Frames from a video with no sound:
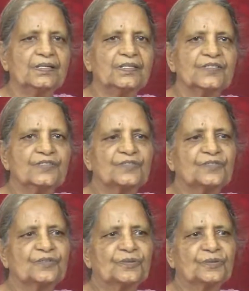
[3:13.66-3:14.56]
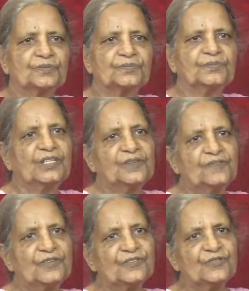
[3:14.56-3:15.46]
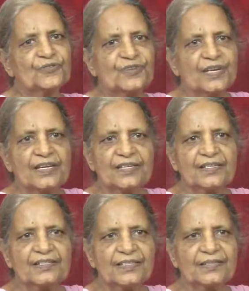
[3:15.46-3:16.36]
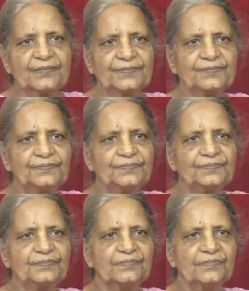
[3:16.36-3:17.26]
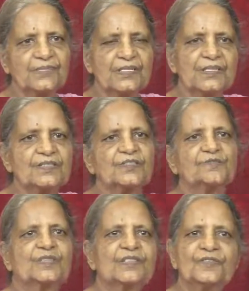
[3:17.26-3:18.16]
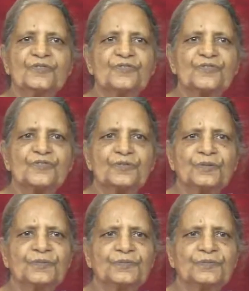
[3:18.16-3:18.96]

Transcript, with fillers: So they wish to stay here then. So, mother used to